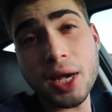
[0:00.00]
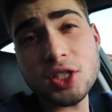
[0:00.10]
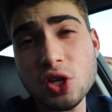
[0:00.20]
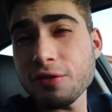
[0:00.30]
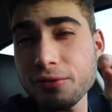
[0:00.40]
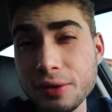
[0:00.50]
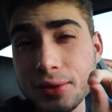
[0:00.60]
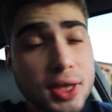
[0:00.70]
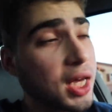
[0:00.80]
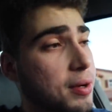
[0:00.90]
imagine at
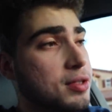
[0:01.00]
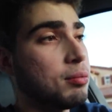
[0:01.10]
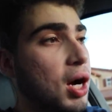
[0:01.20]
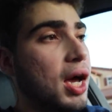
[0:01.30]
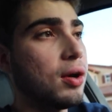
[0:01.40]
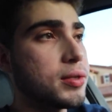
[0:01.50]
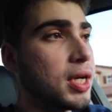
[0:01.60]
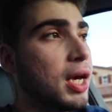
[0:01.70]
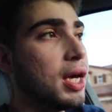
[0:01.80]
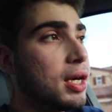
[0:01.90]
50,000 miles,
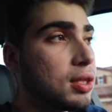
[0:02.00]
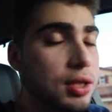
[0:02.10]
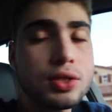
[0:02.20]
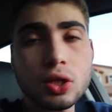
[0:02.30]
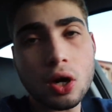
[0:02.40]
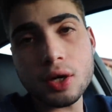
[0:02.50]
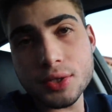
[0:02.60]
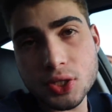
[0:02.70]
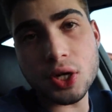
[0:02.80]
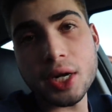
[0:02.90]
this car
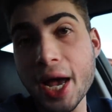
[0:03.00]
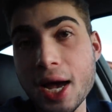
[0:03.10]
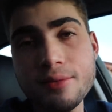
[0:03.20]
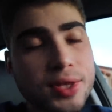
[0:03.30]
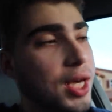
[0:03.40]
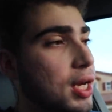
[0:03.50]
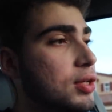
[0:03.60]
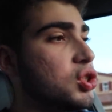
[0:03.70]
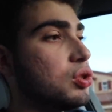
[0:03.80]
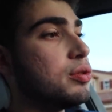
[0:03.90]
started having that
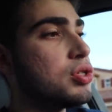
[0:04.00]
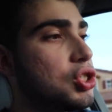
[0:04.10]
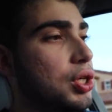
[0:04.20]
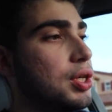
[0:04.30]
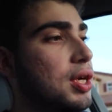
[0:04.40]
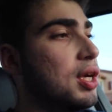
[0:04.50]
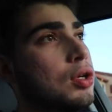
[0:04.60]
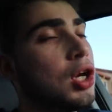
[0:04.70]
issue and it was jerking.